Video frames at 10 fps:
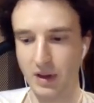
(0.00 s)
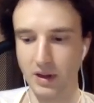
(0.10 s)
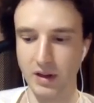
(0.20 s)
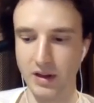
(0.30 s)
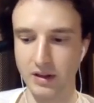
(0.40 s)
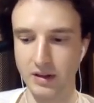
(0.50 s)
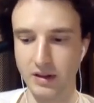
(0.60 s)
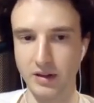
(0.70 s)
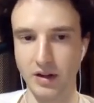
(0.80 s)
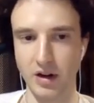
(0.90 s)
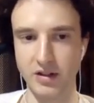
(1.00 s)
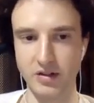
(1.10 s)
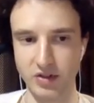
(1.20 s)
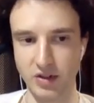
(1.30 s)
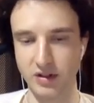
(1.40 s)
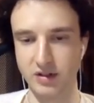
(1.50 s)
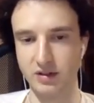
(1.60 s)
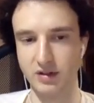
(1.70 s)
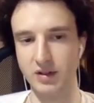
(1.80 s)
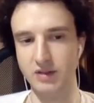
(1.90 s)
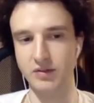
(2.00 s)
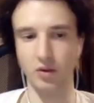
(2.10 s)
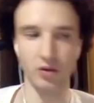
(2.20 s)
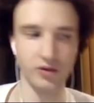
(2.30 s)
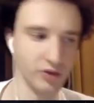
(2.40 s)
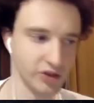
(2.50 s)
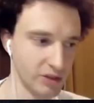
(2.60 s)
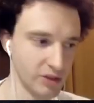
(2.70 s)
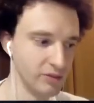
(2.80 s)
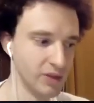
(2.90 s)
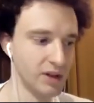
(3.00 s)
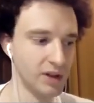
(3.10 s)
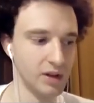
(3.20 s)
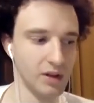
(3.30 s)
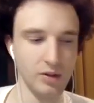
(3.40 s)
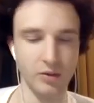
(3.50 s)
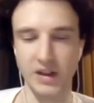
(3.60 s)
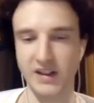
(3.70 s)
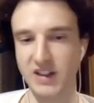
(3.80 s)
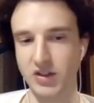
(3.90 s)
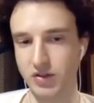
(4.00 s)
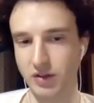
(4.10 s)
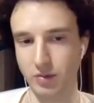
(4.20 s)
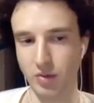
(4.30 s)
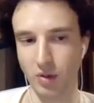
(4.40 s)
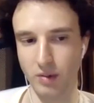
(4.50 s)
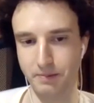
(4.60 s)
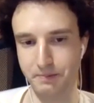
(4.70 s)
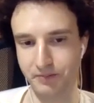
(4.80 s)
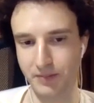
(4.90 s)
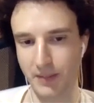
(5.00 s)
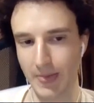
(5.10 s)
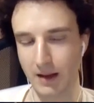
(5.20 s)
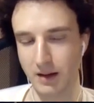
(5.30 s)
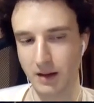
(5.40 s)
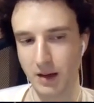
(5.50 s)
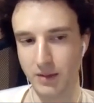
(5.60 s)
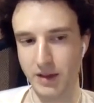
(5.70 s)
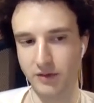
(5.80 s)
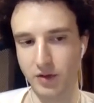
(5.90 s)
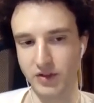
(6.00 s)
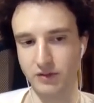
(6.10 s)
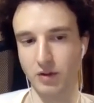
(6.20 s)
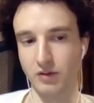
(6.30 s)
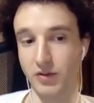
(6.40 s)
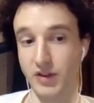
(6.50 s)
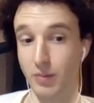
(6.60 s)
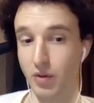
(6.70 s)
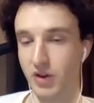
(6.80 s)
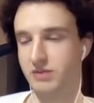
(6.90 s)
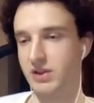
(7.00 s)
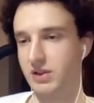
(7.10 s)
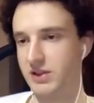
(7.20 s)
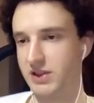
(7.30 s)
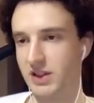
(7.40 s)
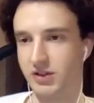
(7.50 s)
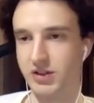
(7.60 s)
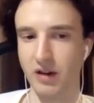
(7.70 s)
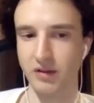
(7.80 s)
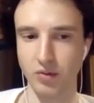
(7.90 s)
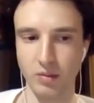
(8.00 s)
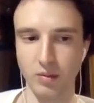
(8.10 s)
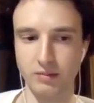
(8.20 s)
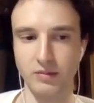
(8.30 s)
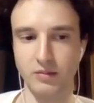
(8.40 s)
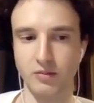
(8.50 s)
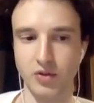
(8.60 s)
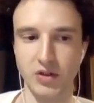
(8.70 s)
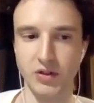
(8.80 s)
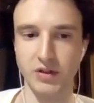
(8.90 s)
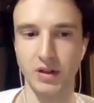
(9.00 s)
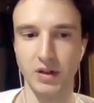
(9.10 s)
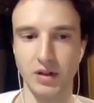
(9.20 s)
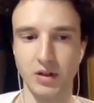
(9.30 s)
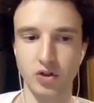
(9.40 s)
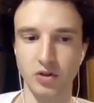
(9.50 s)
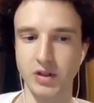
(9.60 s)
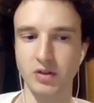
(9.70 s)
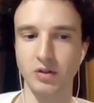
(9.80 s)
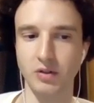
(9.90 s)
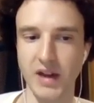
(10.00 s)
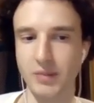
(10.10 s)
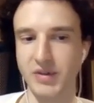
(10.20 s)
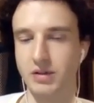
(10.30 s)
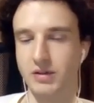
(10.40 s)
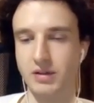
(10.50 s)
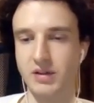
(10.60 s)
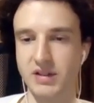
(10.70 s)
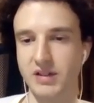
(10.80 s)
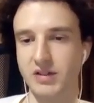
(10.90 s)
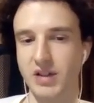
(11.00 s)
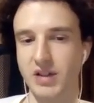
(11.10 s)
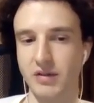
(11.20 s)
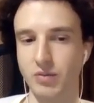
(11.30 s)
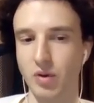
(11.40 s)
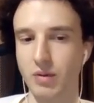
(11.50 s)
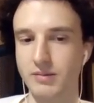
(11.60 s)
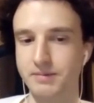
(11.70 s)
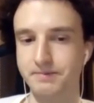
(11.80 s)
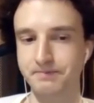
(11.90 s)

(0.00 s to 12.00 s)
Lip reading: And their hardness result even holds for some relaxations of the problem, namely, first of all, for the approximate consensus-halving problem, which is usually called the epsilon consensus-halving problem.